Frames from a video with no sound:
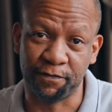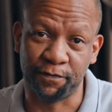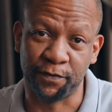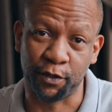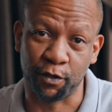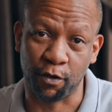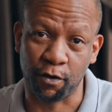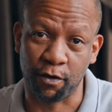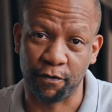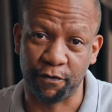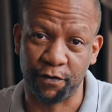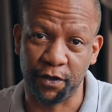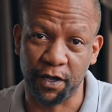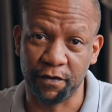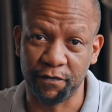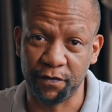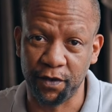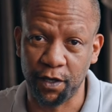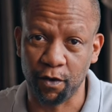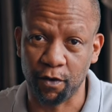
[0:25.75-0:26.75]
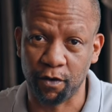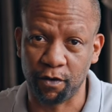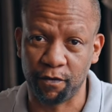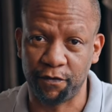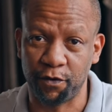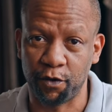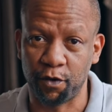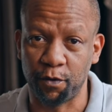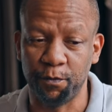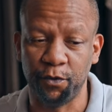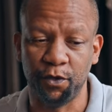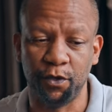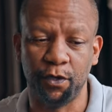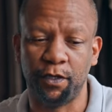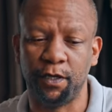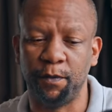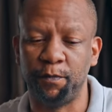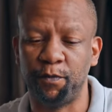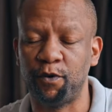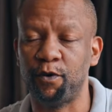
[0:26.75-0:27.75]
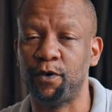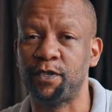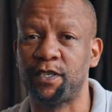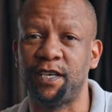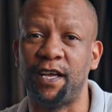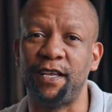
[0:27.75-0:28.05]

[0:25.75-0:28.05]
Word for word: photography and videographer community because